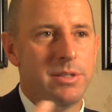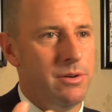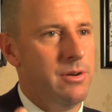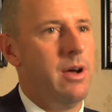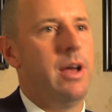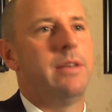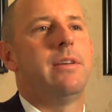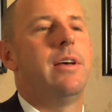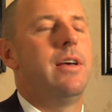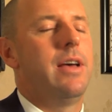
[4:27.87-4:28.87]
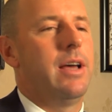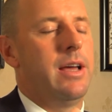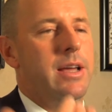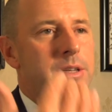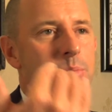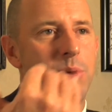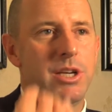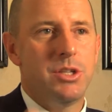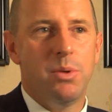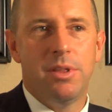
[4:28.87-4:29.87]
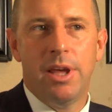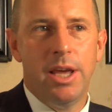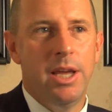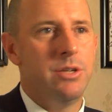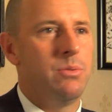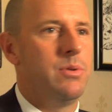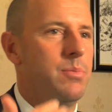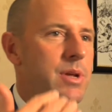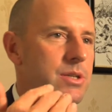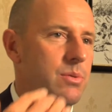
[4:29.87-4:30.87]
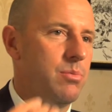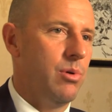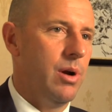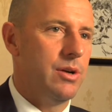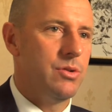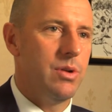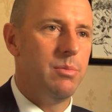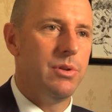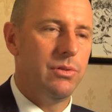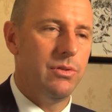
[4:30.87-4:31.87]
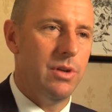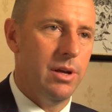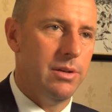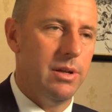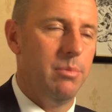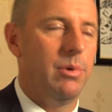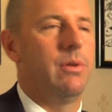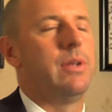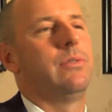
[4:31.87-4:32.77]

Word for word: They're not diminished with age or diminished with prior treatments typically.